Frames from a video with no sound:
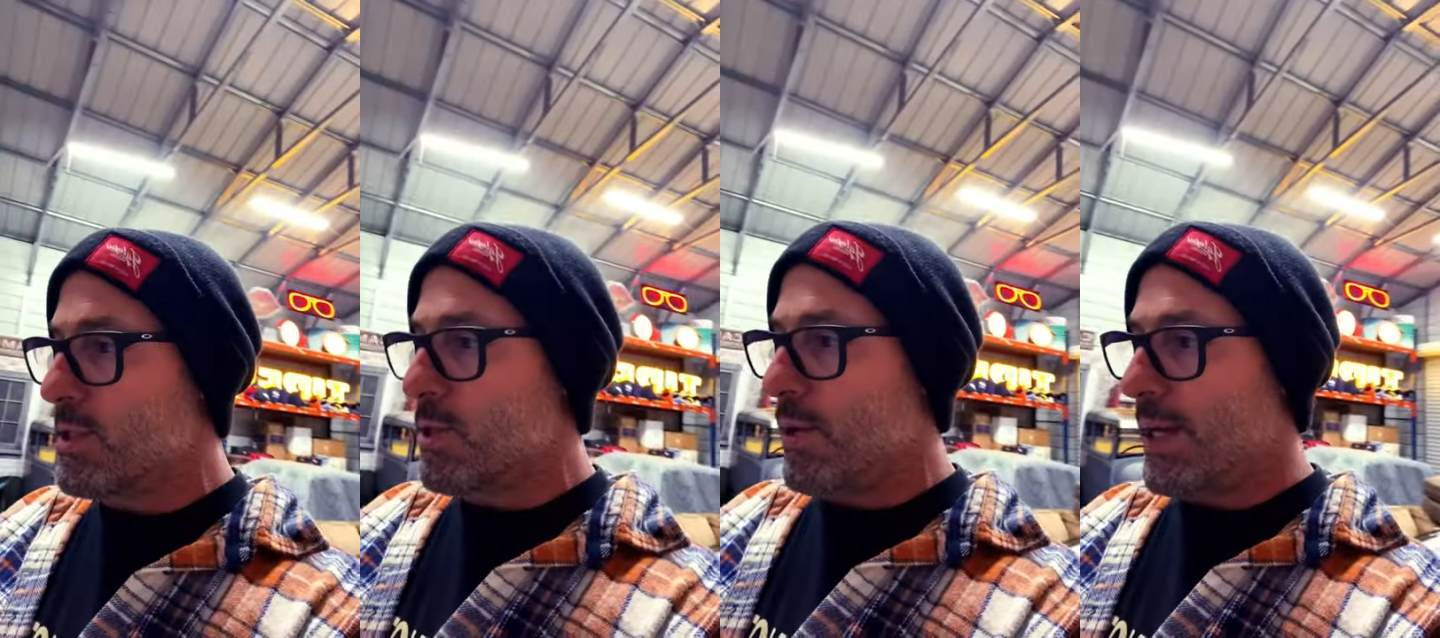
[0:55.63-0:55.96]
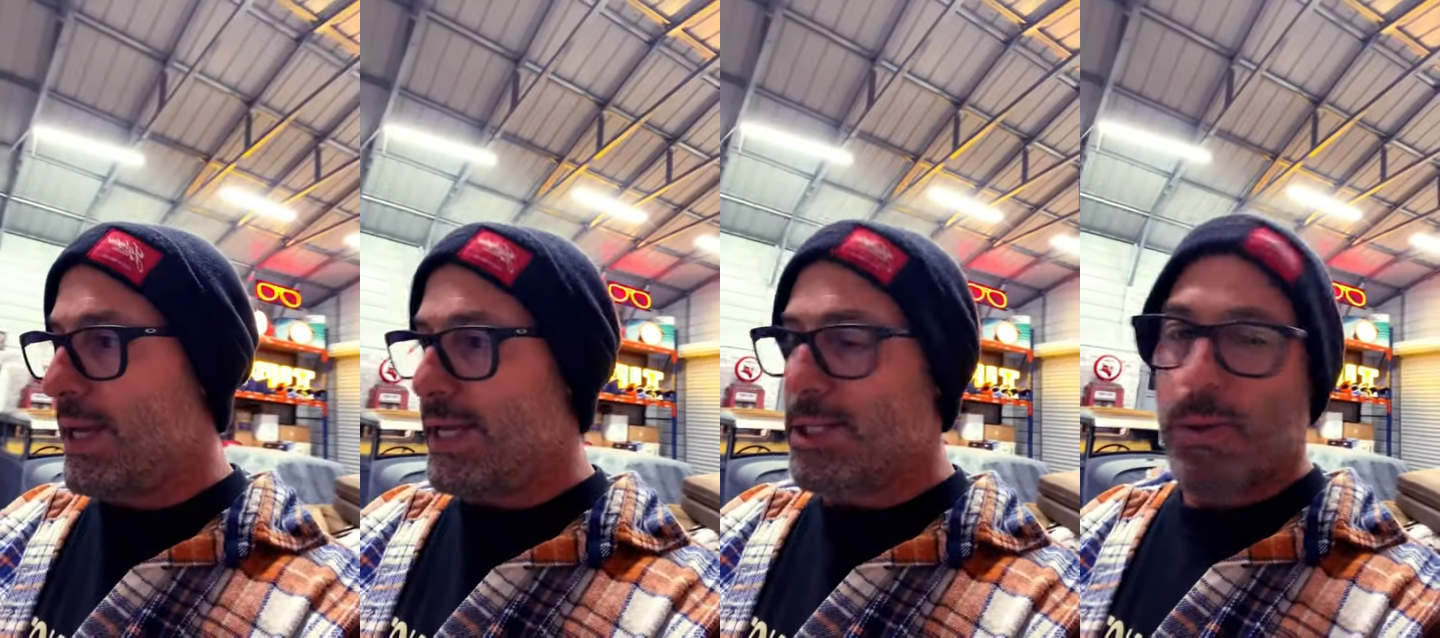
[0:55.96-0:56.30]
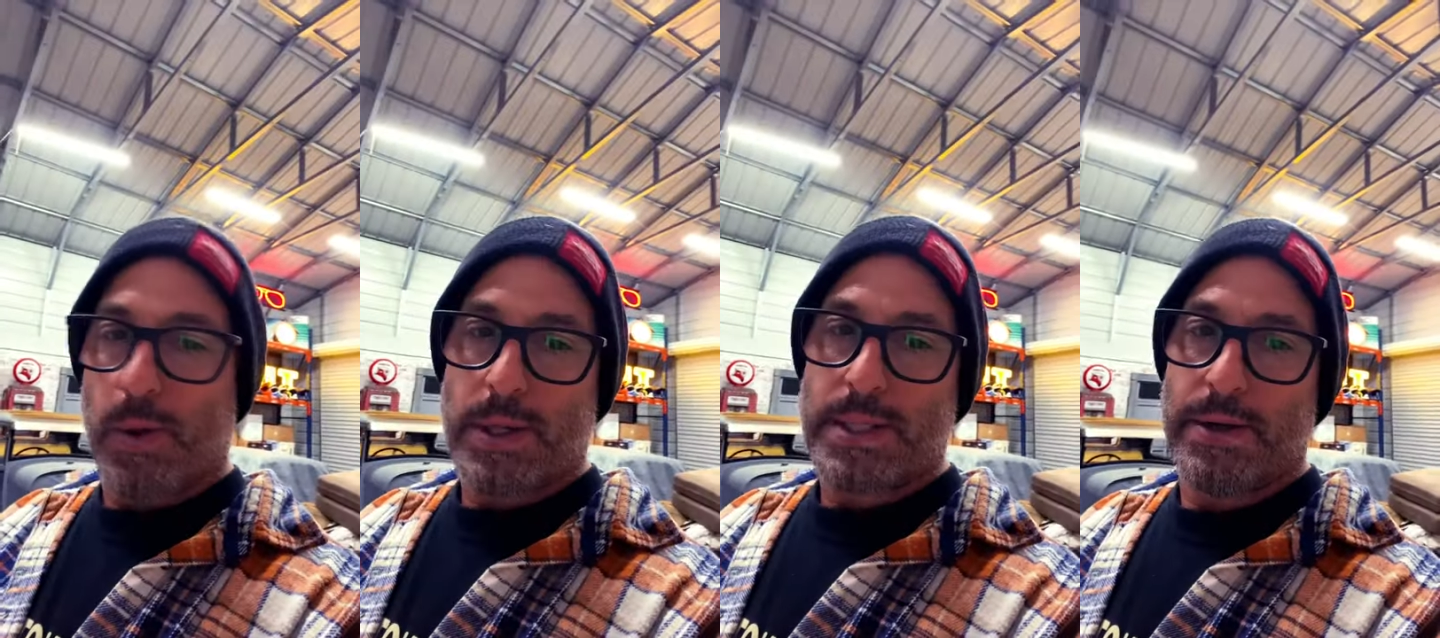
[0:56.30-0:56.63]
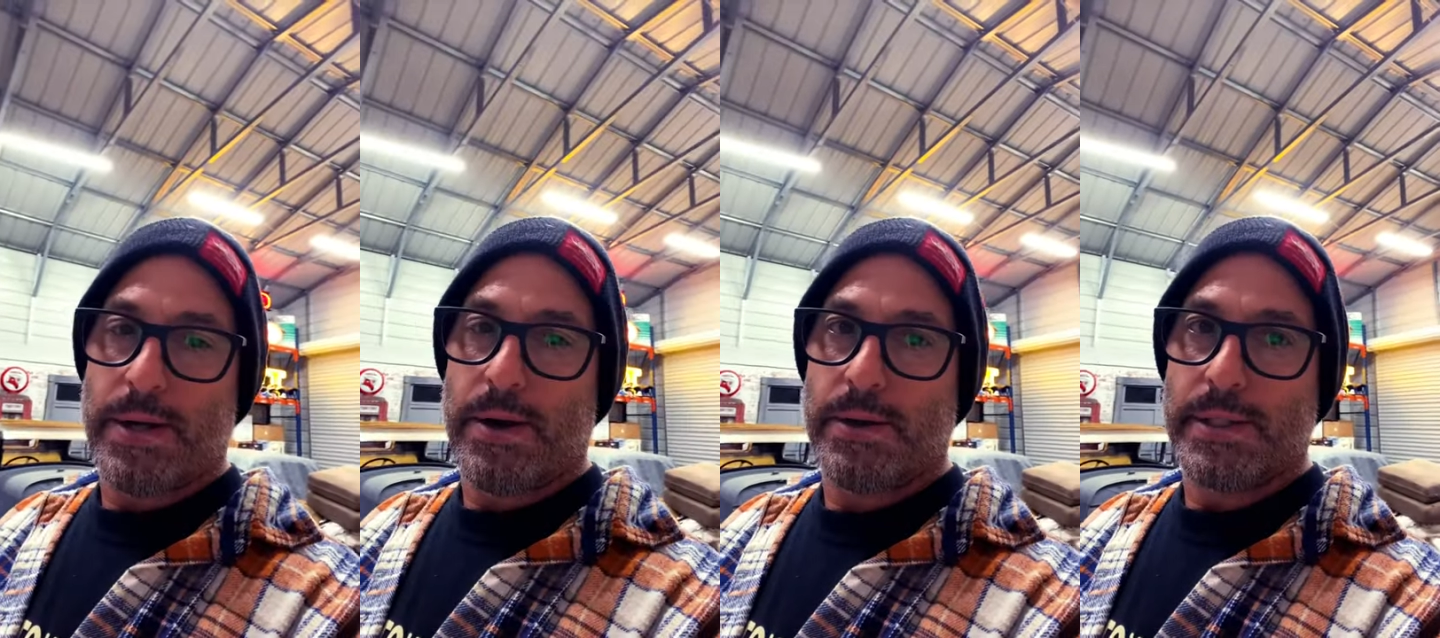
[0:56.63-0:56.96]
so I can get to work down
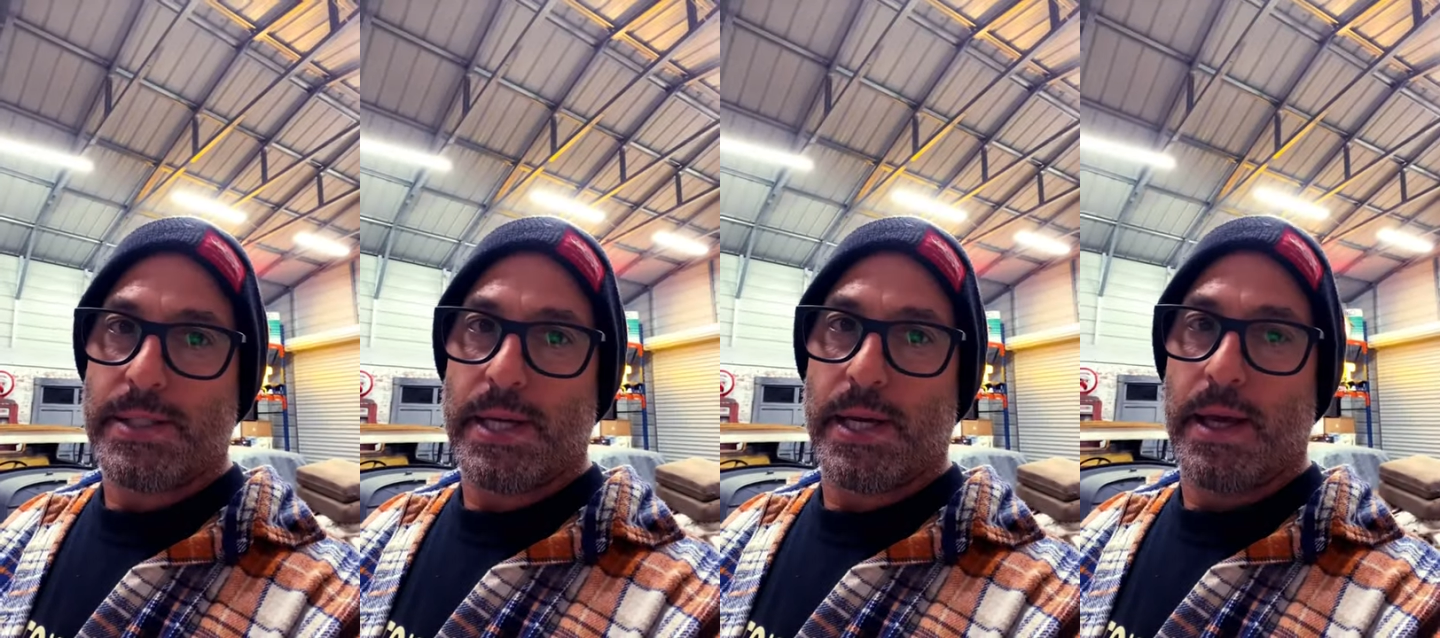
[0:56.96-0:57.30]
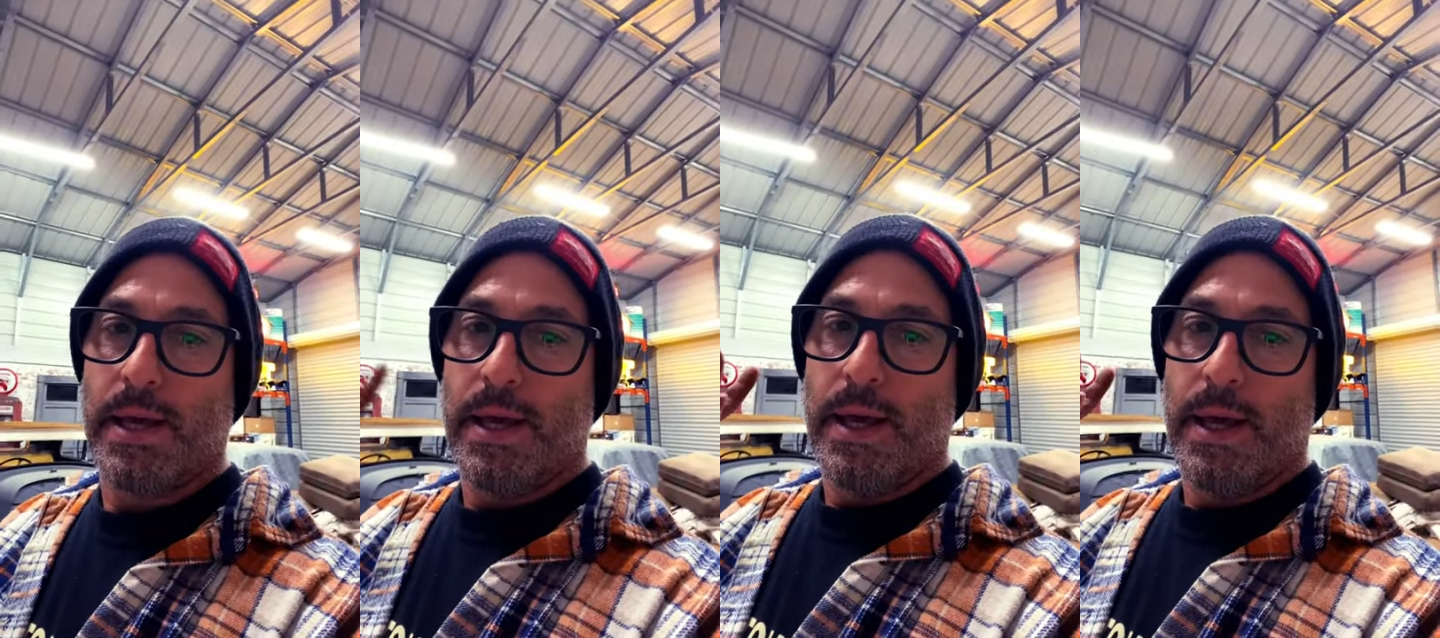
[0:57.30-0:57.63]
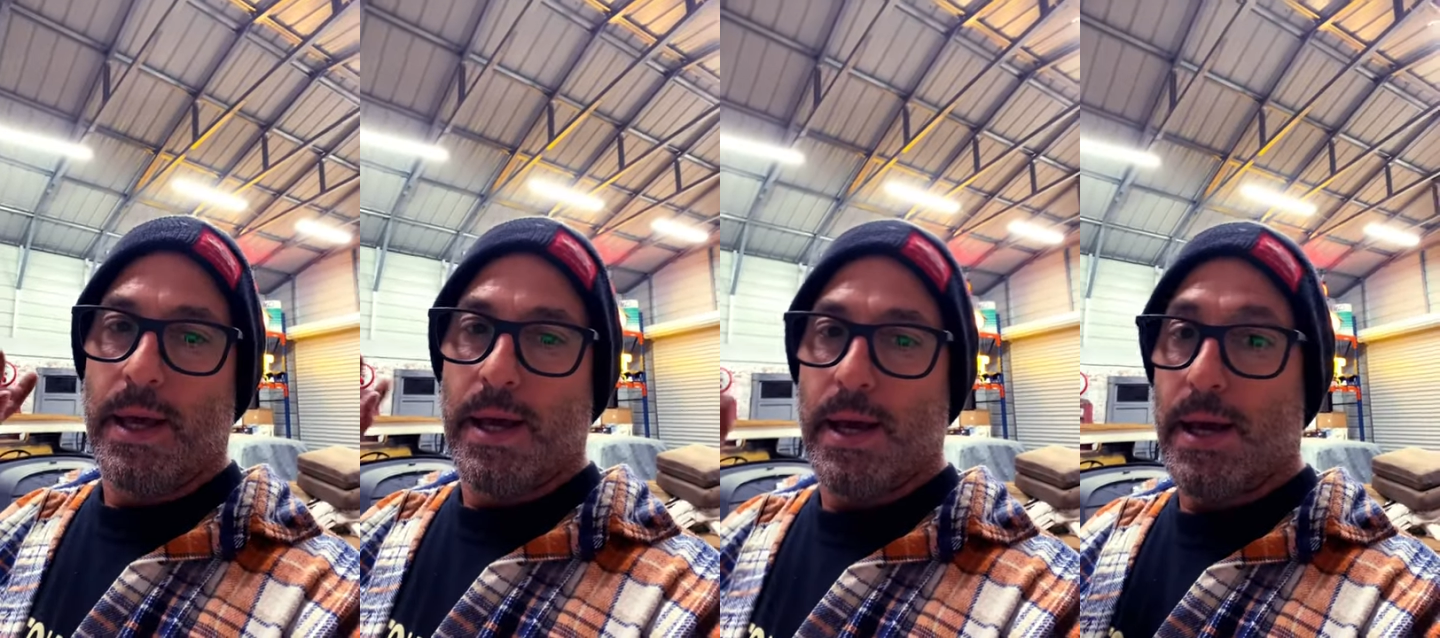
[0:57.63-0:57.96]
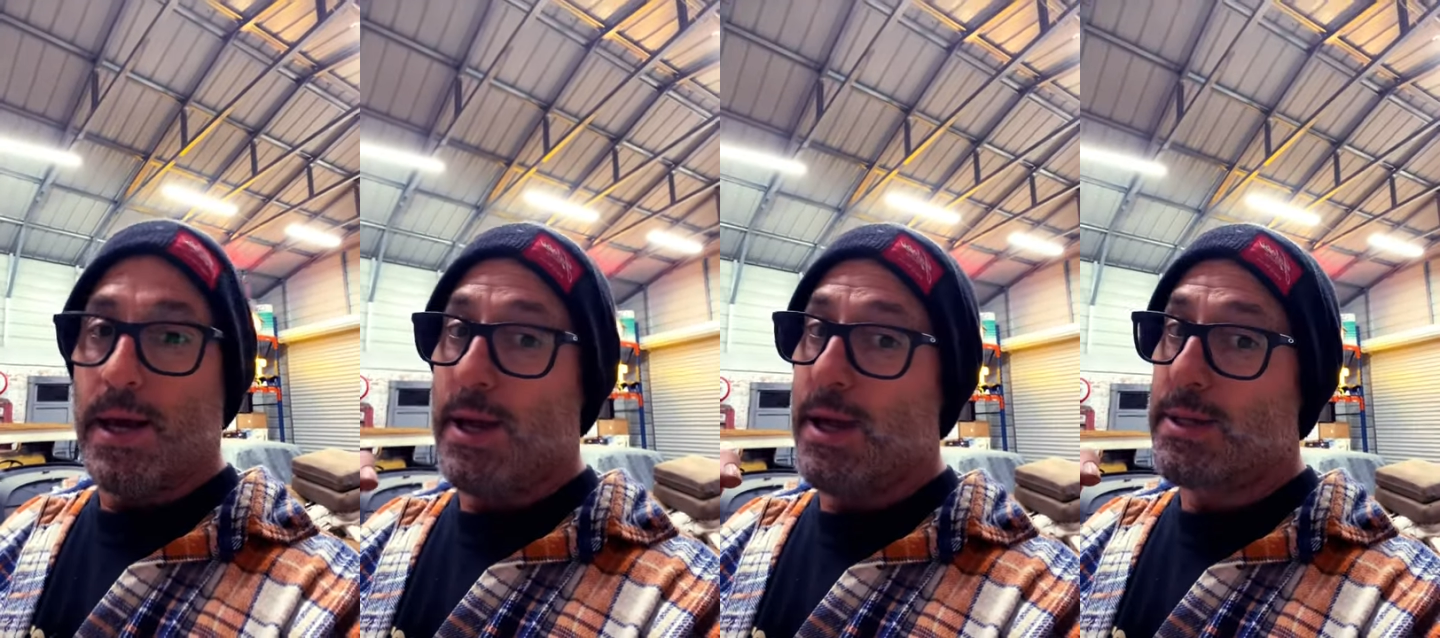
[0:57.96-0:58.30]
here in the T. And
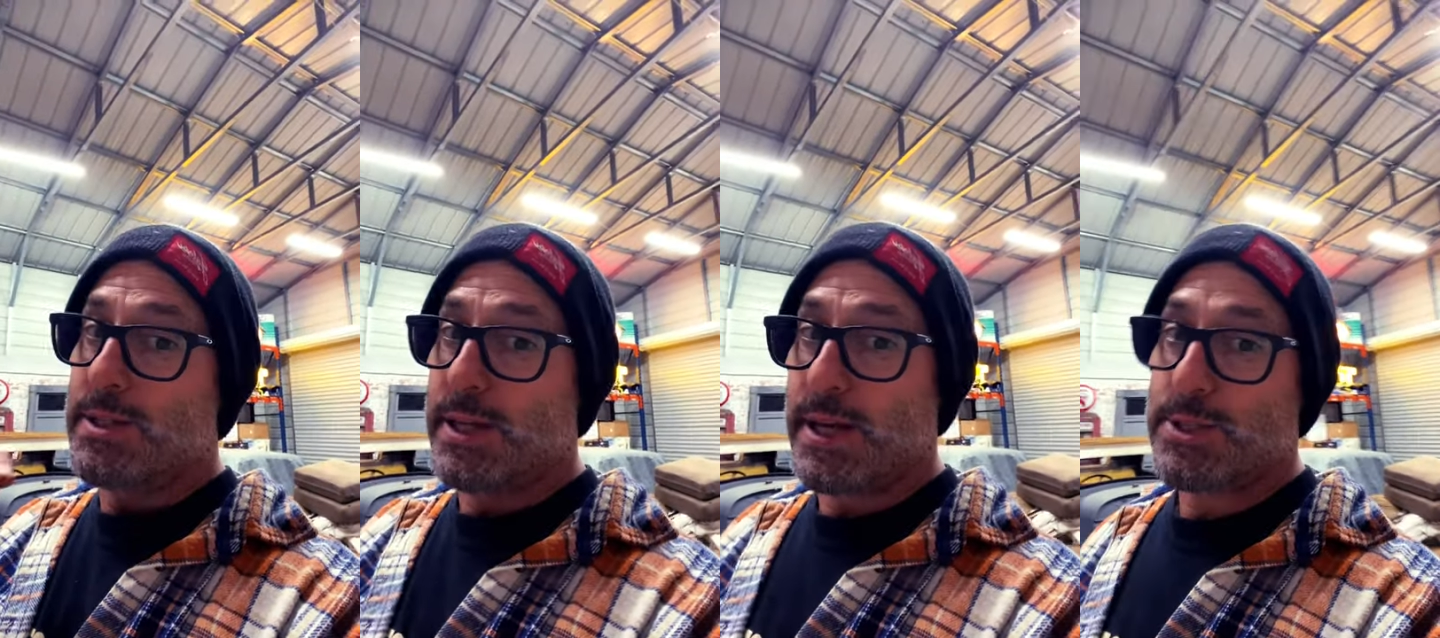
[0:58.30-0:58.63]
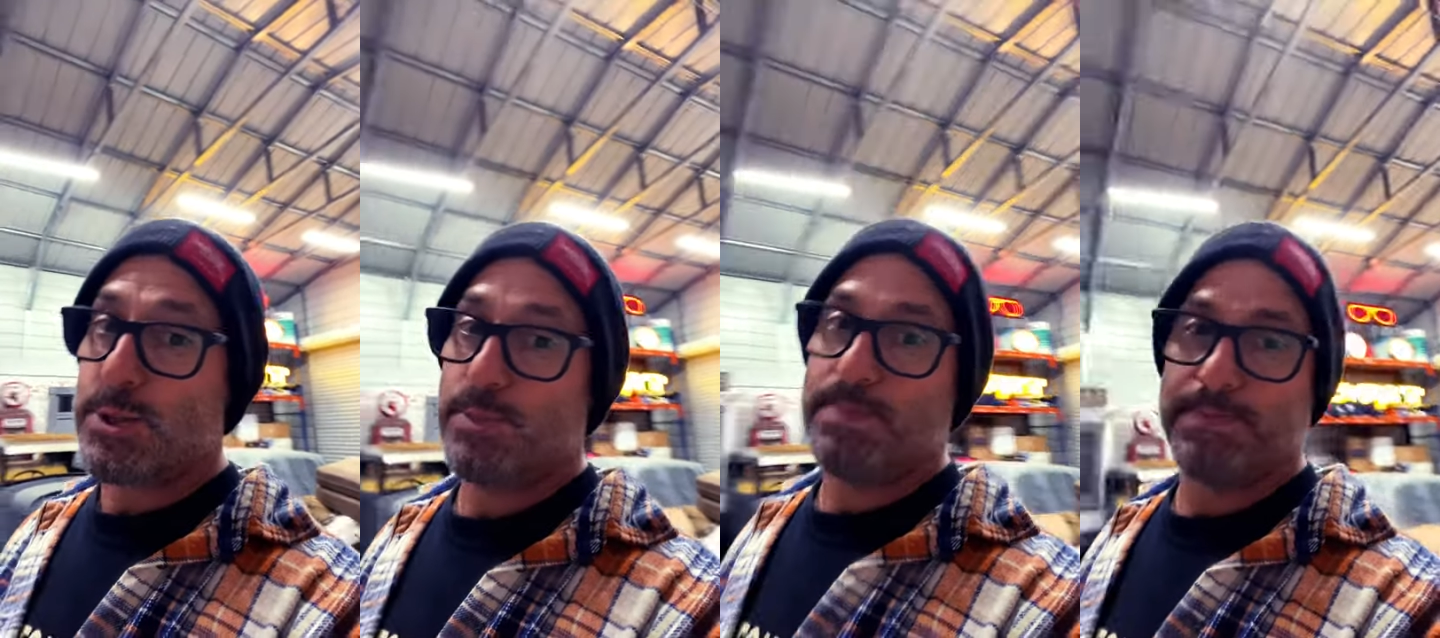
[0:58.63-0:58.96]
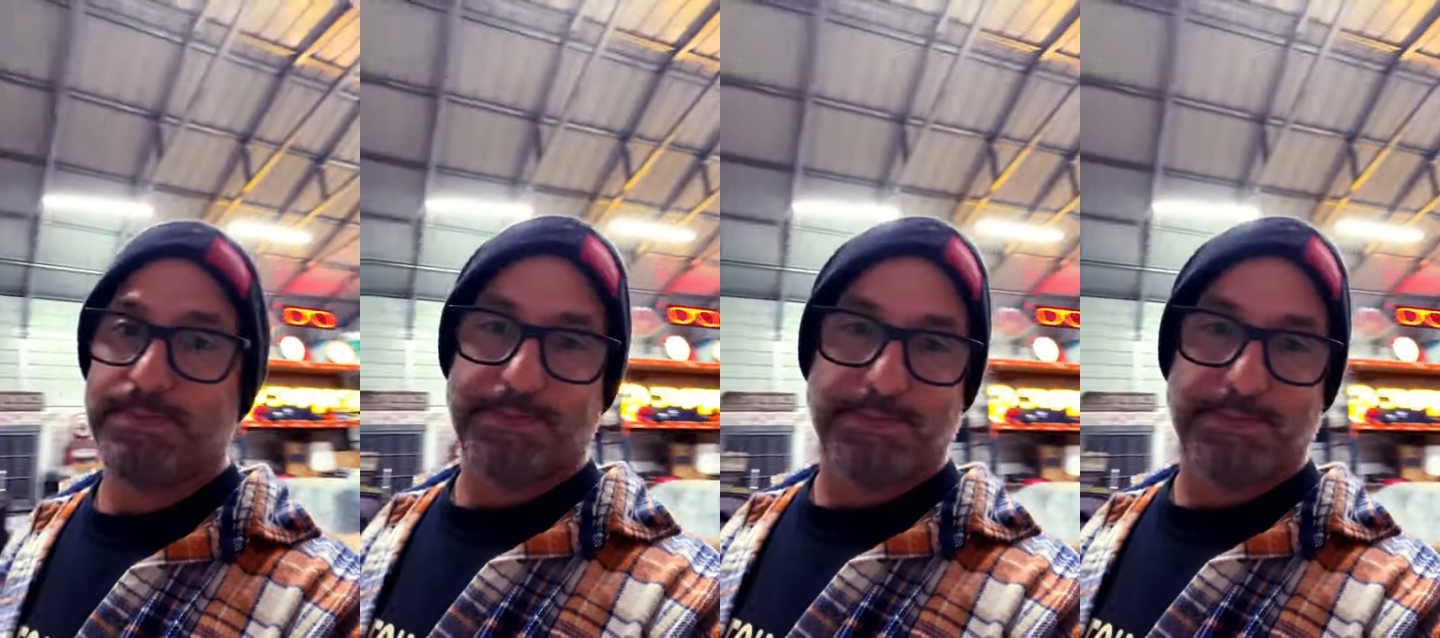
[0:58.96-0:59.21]
uh, I'll see you guys soon.